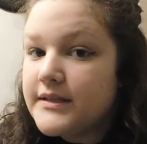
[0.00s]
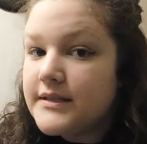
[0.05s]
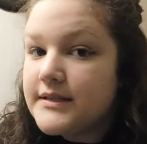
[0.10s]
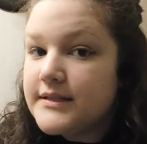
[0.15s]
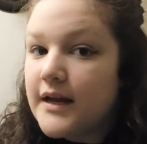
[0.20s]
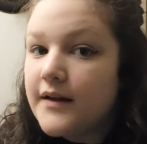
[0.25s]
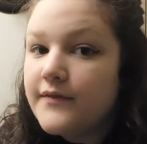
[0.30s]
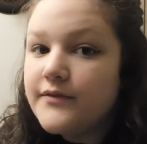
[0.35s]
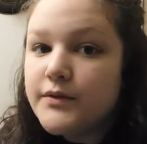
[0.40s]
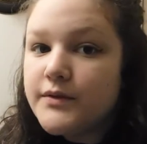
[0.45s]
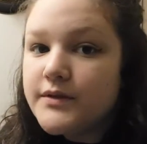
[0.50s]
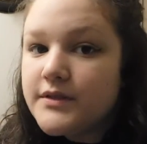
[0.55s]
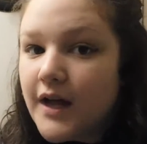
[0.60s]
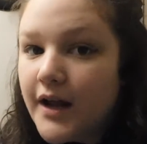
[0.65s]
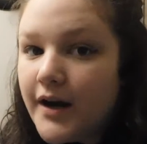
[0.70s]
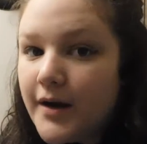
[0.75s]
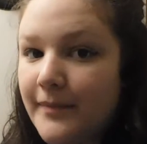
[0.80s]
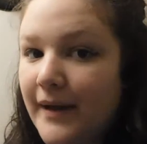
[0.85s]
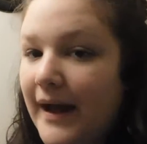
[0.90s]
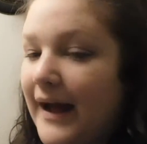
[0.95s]
and stuff, so it's
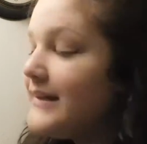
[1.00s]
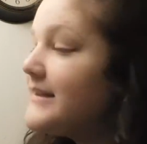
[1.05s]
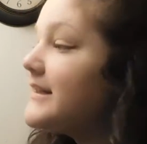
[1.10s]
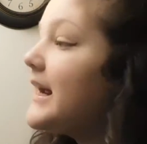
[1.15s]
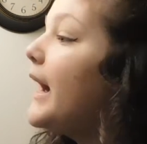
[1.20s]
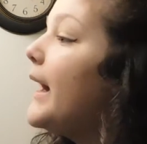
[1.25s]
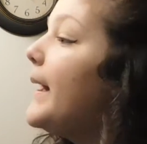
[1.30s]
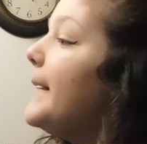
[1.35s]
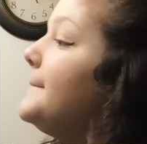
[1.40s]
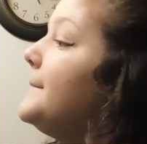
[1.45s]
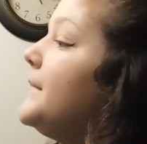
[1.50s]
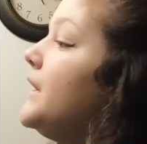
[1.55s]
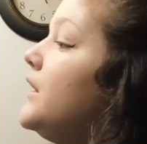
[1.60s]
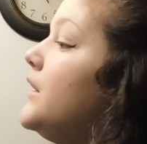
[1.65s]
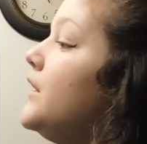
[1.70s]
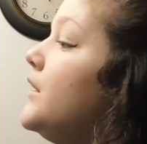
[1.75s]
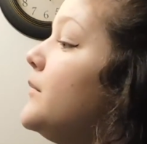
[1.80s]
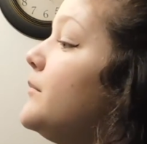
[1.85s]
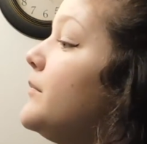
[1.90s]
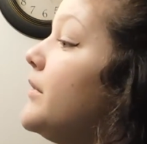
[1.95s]
not a bad time.
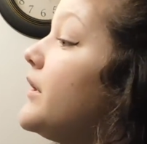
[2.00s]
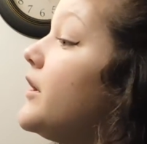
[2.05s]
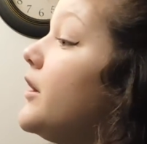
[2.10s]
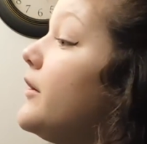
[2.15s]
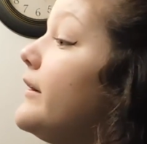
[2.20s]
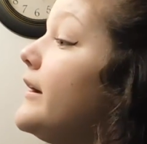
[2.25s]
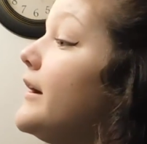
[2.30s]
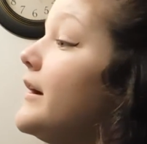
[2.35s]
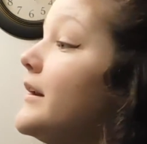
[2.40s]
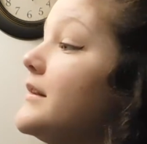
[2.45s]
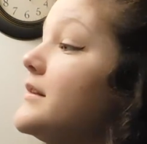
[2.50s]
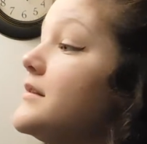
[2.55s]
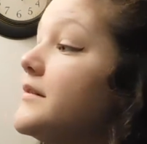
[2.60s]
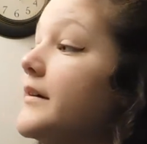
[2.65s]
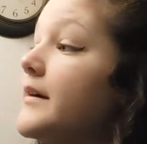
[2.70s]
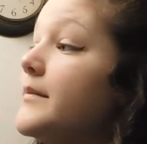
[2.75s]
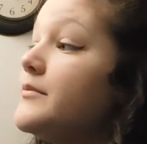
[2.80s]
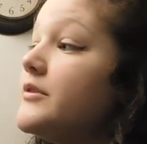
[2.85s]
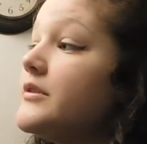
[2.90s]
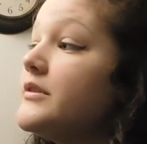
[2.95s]
But going on
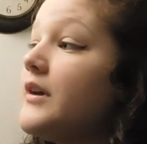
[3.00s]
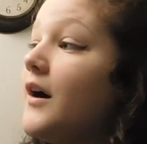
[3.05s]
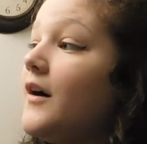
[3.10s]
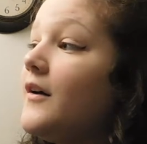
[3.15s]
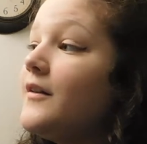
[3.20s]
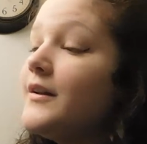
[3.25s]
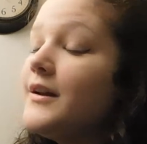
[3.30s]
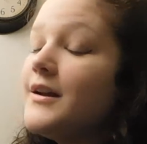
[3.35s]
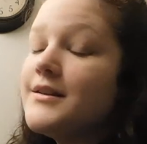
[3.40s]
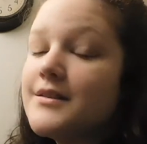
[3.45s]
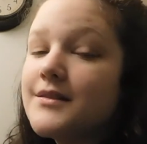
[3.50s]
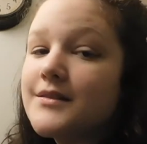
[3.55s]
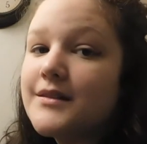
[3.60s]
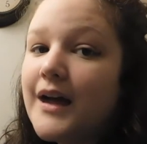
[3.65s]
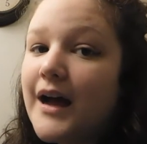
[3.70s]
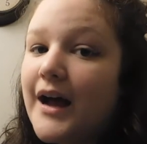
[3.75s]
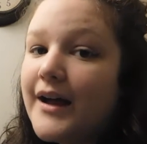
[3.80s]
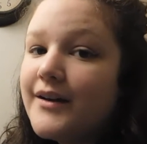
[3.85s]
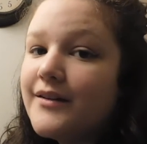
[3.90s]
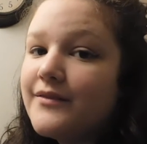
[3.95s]
Instagram during the holidays is
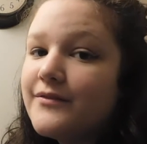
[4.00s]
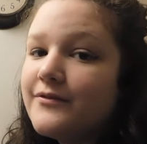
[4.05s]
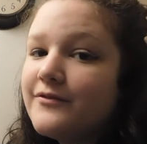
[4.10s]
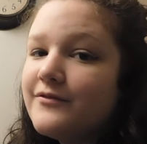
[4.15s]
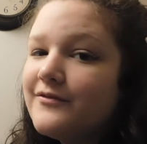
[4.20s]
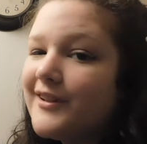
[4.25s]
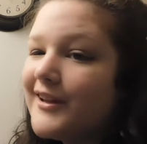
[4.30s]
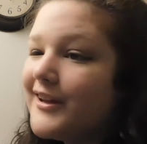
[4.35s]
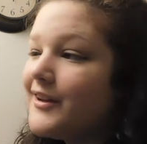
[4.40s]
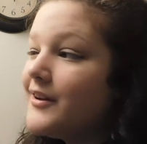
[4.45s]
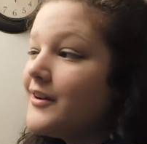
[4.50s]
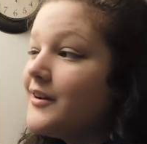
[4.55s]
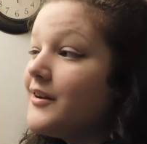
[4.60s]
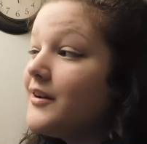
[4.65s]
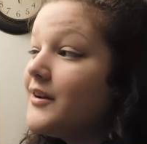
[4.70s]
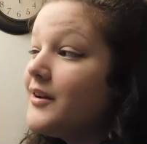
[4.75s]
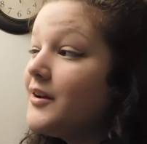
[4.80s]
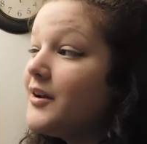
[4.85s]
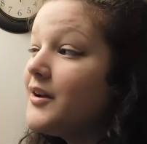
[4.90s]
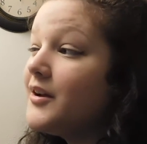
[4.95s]
kind of like
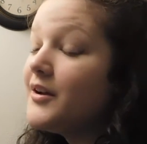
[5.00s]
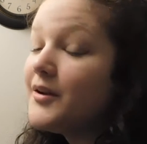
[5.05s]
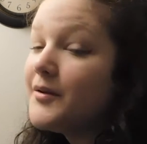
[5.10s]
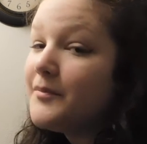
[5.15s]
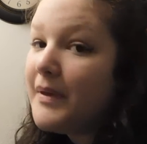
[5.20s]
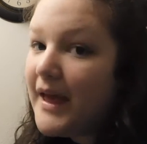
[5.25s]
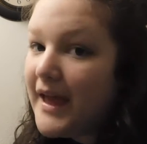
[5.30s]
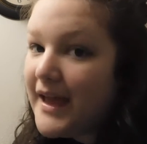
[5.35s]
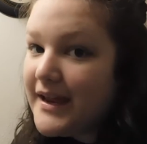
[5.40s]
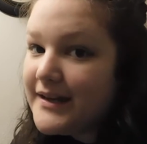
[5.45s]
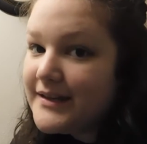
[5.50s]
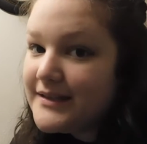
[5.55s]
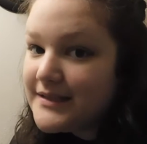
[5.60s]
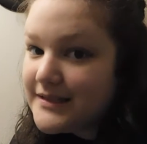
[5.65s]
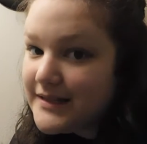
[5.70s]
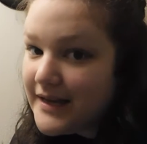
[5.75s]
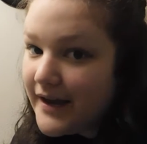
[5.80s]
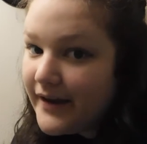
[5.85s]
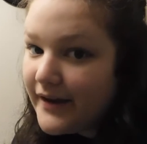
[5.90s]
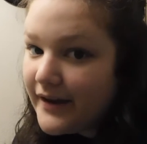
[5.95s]

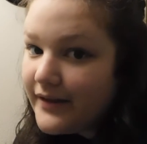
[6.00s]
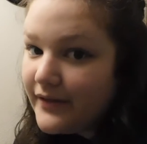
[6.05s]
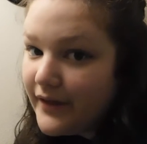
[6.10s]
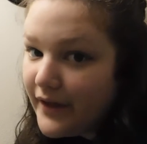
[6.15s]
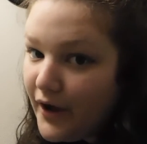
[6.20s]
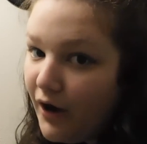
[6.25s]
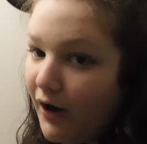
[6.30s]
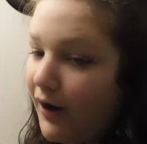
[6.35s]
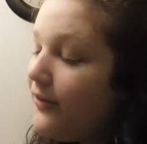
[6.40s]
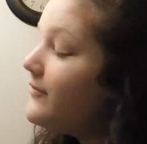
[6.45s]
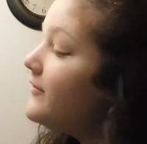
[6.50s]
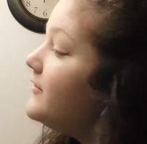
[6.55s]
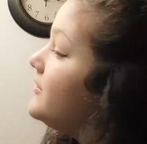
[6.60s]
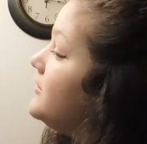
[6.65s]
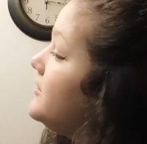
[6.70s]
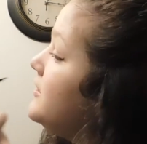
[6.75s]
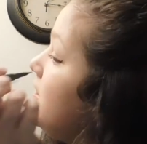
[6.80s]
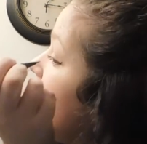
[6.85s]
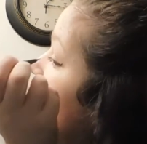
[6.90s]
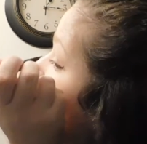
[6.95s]
painstakingly
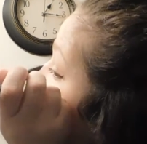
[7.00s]
awful